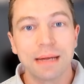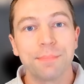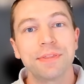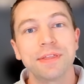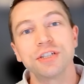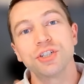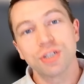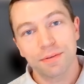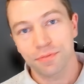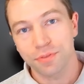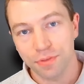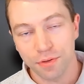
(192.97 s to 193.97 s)
but then
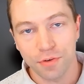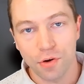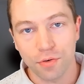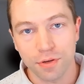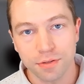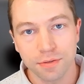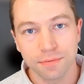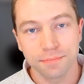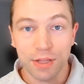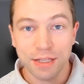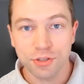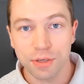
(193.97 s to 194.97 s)
shift the focus.
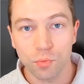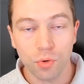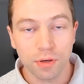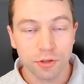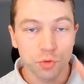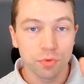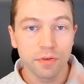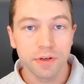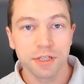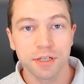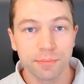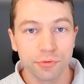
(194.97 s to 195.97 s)
So that's number 1. Let's move on
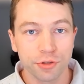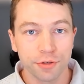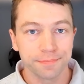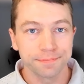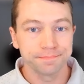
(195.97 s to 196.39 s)
to number 2.